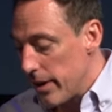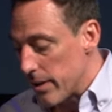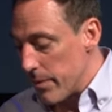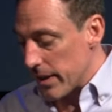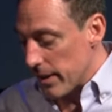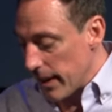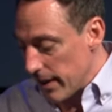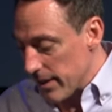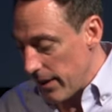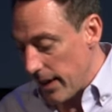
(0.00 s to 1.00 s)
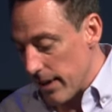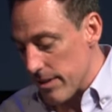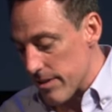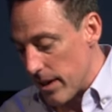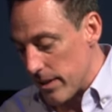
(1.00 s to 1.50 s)
the men laid their
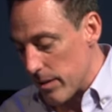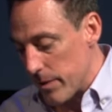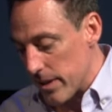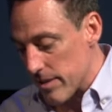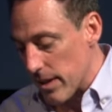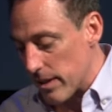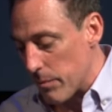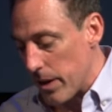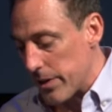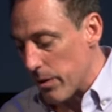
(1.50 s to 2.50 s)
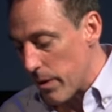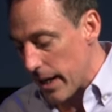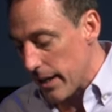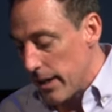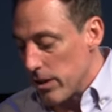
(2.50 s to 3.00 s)
hands on them and sent them on their way.